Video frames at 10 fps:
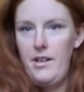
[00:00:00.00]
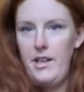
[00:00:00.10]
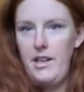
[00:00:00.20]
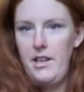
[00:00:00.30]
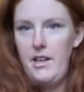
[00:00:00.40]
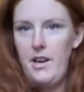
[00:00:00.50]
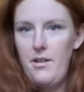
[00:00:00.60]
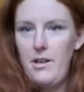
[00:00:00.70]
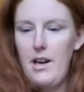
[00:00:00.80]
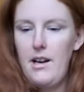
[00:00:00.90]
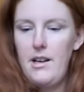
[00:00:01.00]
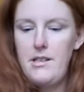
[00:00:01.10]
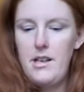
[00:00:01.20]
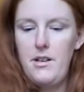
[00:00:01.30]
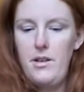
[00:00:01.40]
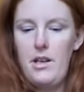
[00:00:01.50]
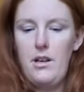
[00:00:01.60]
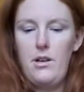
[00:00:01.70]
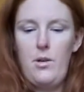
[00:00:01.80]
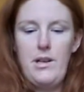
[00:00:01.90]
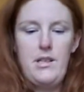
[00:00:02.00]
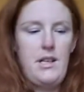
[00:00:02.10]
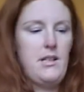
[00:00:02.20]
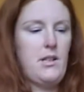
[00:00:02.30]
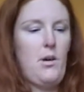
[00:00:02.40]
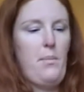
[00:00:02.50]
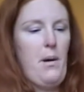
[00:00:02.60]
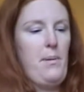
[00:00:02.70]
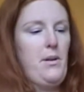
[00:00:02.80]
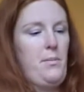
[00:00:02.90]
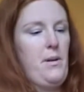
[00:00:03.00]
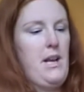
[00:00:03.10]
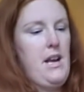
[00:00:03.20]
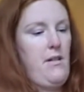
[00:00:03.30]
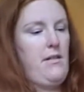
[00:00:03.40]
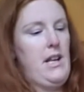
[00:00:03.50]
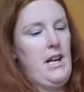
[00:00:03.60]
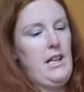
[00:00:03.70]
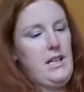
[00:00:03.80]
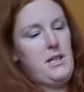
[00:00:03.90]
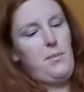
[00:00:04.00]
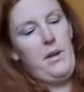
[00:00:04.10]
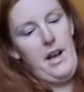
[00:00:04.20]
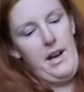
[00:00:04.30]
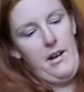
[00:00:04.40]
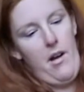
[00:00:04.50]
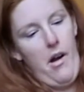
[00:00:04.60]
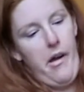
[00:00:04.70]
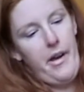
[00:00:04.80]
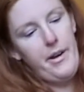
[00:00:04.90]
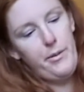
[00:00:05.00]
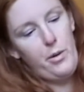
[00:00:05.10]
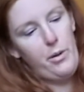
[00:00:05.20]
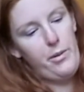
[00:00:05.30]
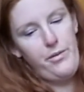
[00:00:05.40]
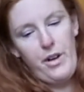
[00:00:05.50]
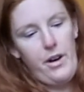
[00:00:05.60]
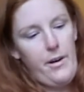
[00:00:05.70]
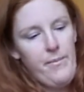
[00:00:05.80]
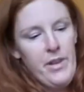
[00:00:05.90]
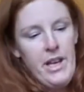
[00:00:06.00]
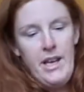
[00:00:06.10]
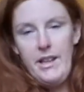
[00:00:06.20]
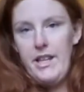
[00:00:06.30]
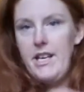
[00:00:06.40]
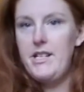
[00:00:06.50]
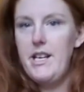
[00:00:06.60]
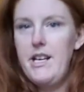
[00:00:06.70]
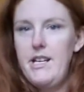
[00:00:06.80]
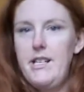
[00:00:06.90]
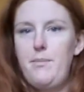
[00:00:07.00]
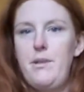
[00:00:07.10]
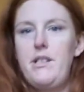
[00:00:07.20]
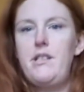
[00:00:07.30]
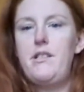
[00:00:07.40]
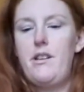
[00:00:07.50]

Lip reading: Here you go, guys. I know you can't quite see it, so I'll pop it up on here and then I'll explain what we've got. This is Mr.